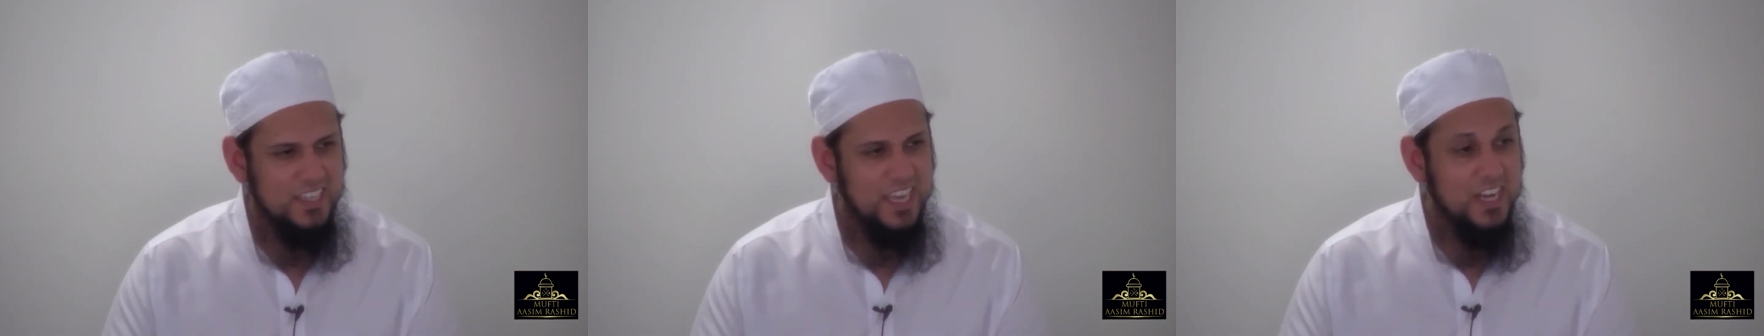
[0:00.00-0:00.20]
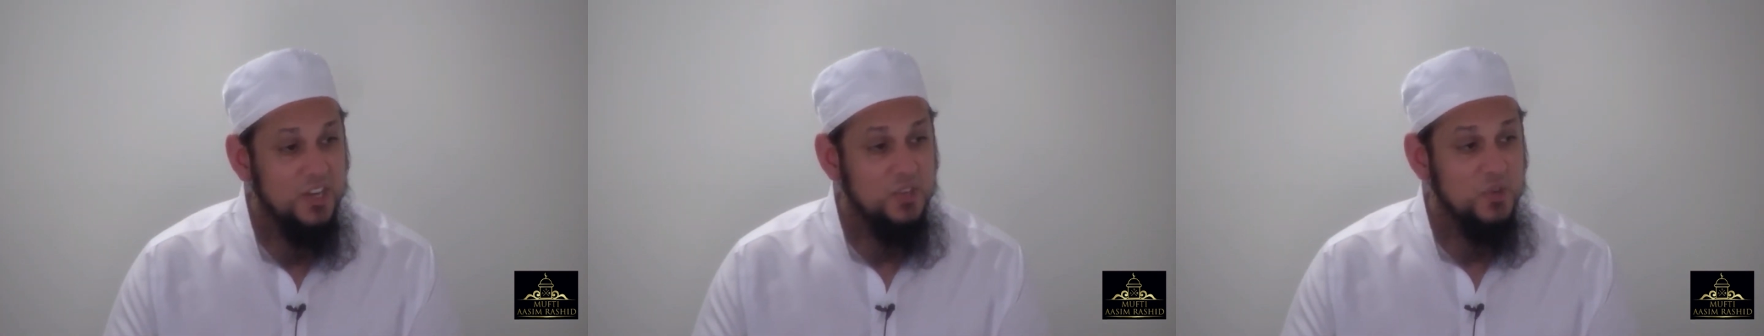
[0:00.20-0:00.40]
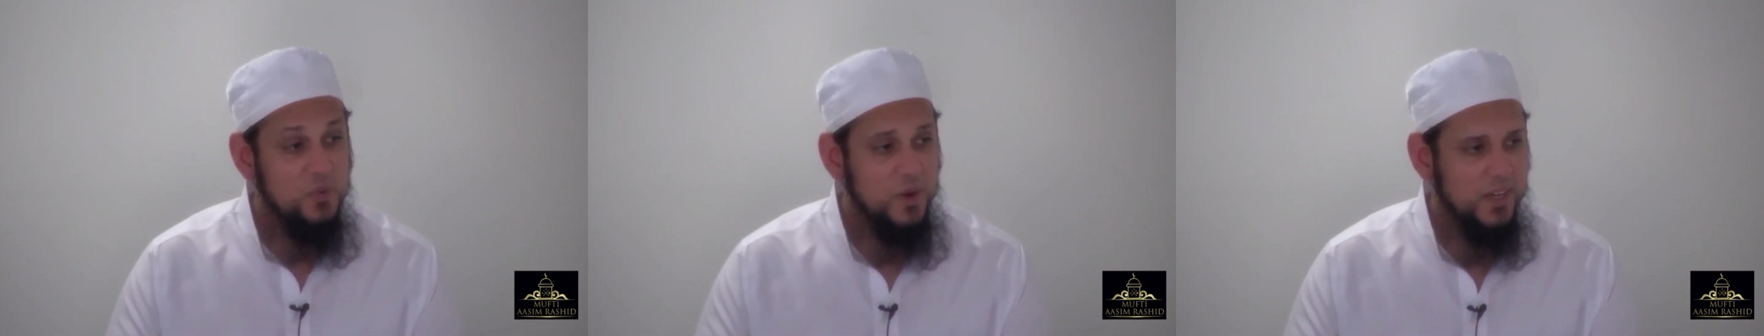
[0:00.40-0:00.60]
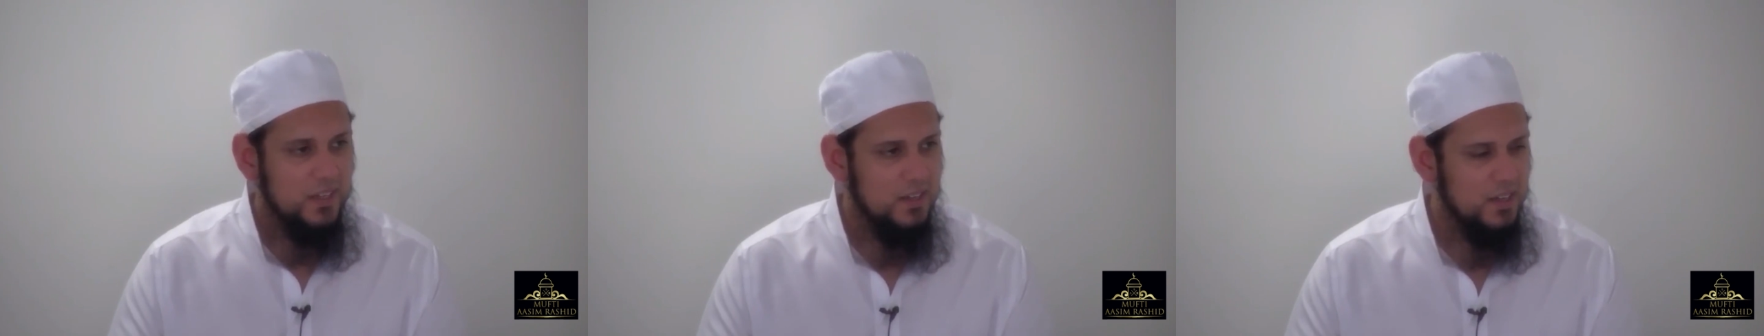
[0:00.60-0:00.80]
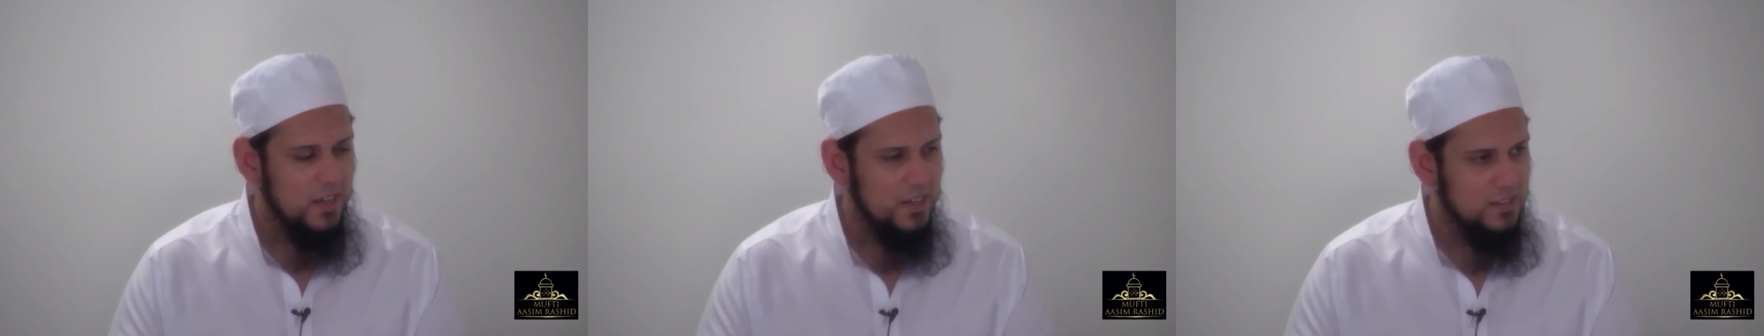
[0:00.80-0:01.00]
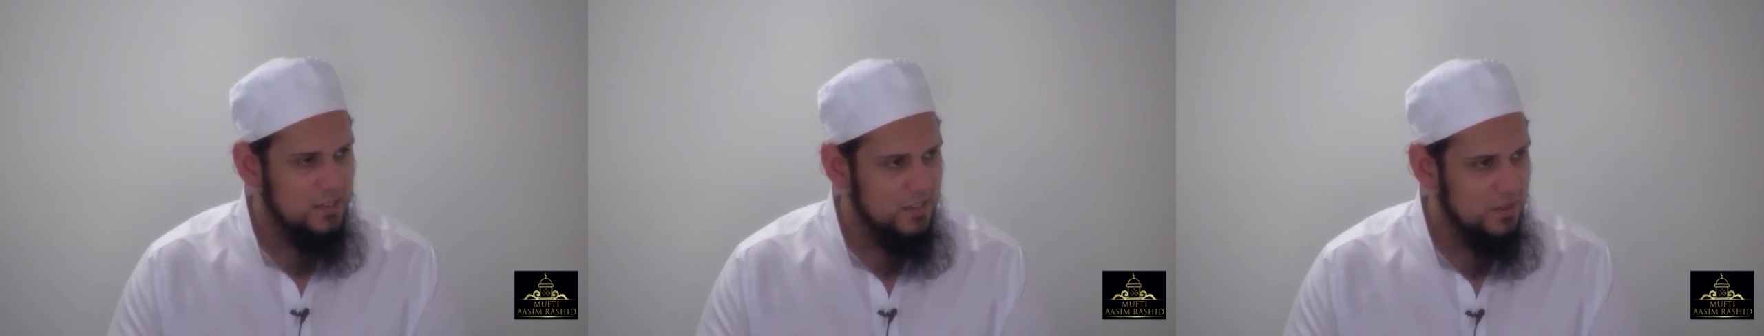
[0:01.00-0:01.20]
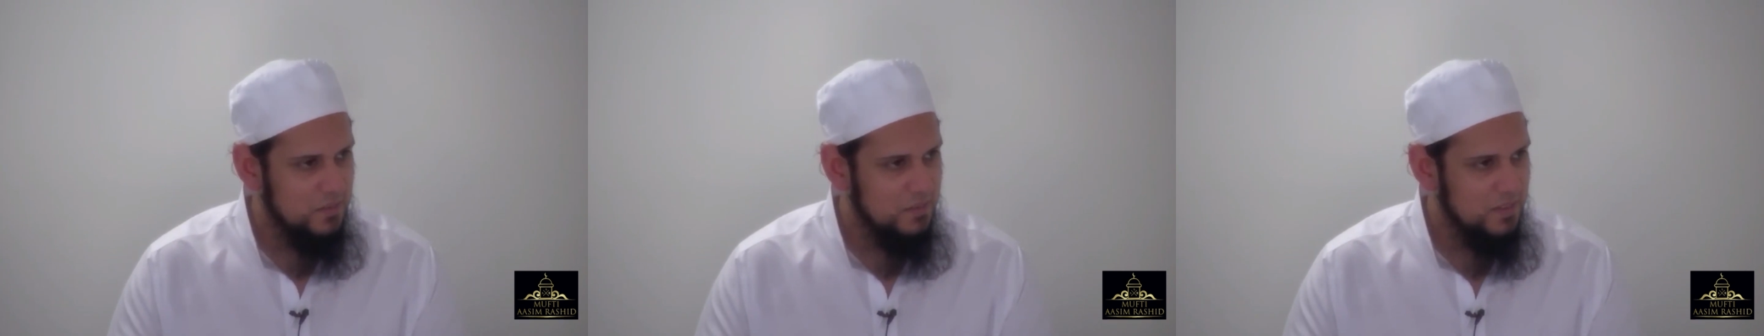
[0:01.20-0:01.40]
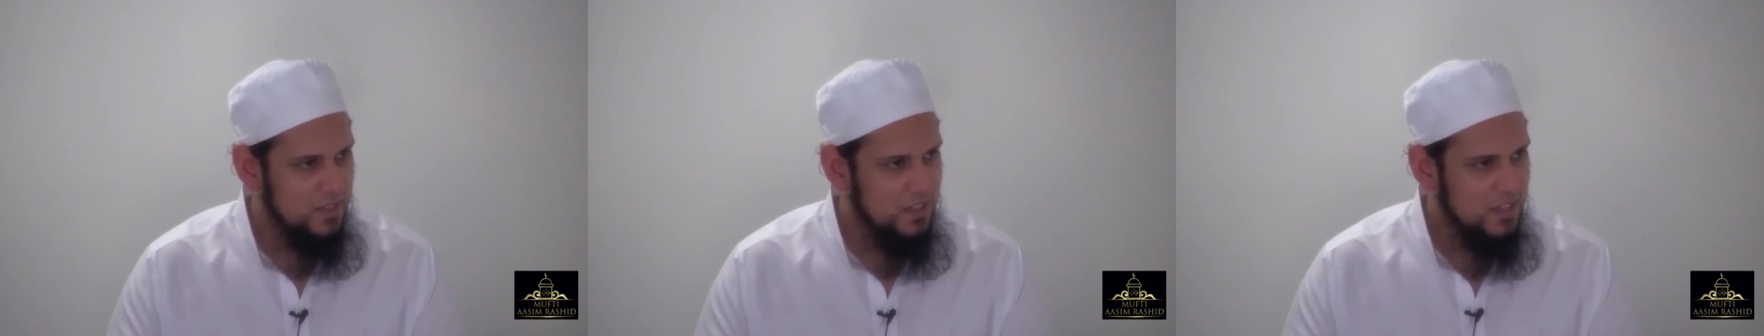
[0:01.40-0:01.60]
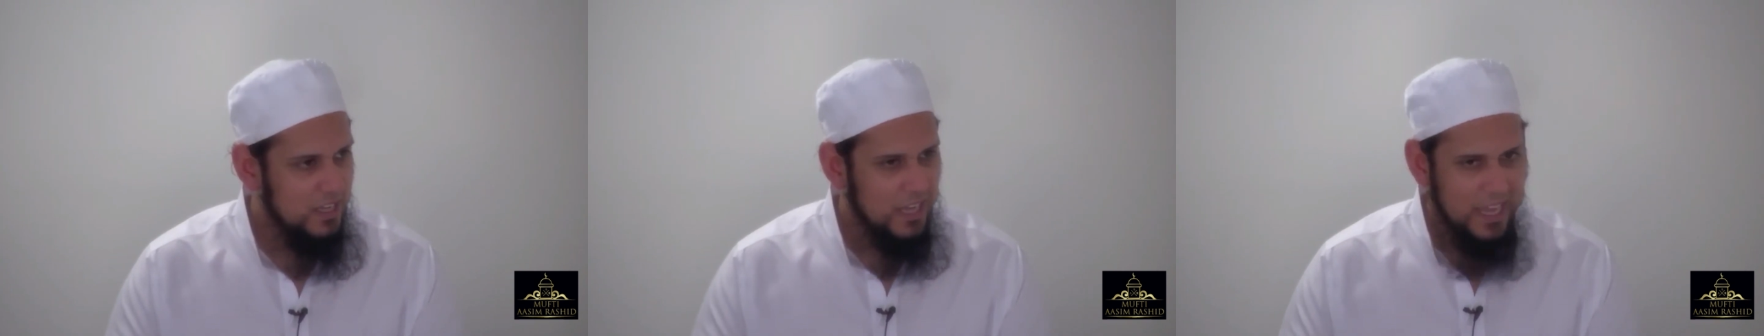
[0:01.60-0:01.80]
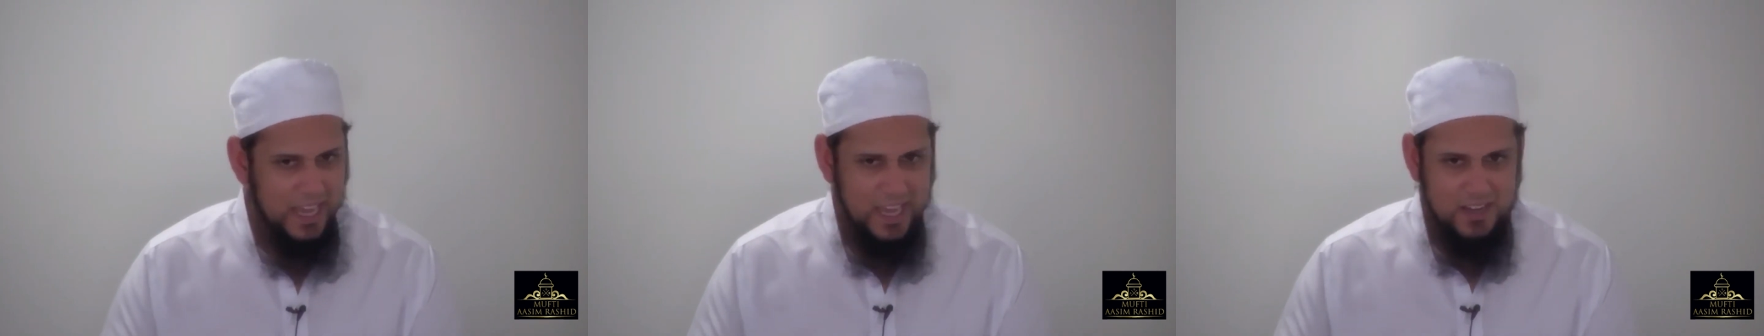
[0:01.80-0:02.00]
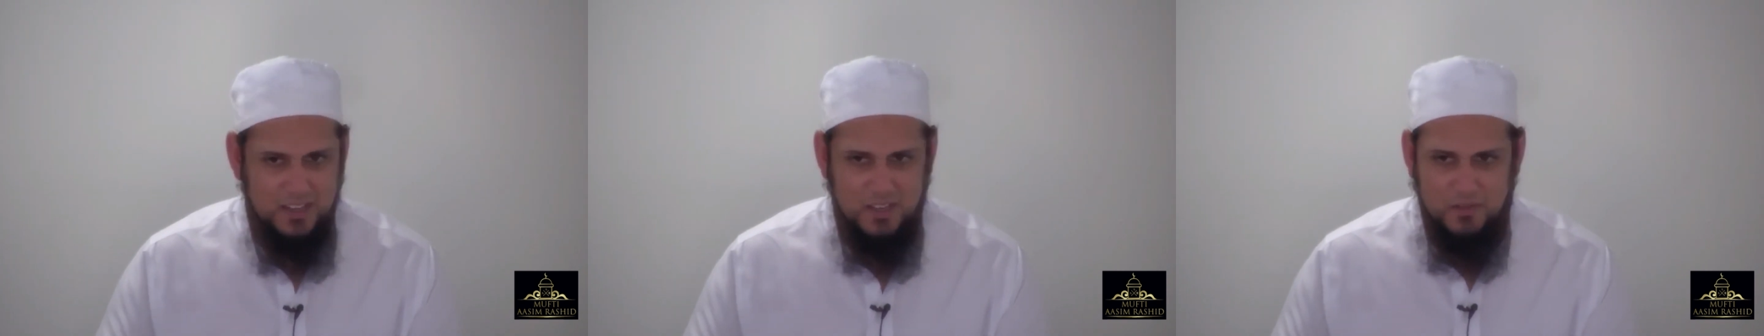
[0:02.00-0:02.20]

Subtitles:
getting to recognize Him, and